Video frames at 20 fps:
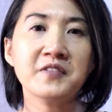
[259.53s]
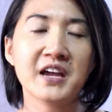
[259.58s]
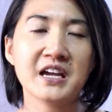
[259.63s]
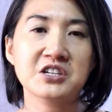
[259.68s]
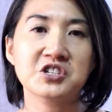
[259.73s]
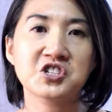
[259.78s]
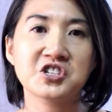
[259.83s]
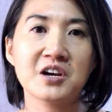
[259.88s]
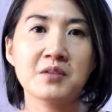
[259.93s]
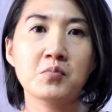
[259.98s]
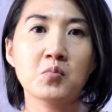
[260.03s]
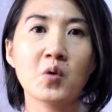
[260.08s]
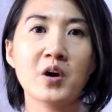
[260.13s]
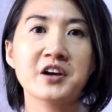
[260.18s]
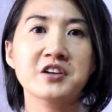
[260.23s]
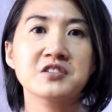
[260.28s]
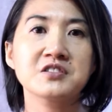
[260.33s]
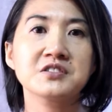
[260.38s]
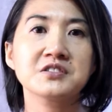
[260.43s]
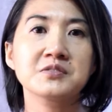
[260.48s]
gauge stem
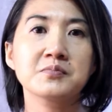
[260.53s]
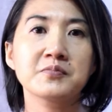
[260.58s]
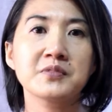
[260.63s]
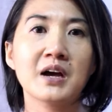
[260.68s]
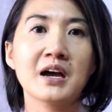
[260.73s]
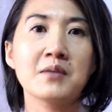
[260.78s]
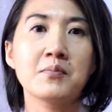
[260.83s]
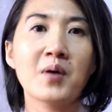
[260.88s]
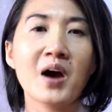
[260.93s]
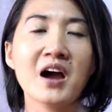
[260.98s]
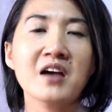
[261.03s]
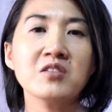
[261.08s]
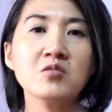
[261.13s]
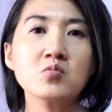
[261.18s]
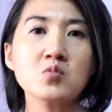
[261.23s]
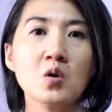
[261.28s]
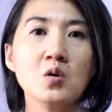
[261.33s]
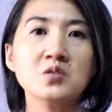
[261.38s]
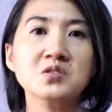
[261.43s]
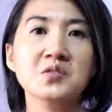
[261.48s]
wires. I buy the rolls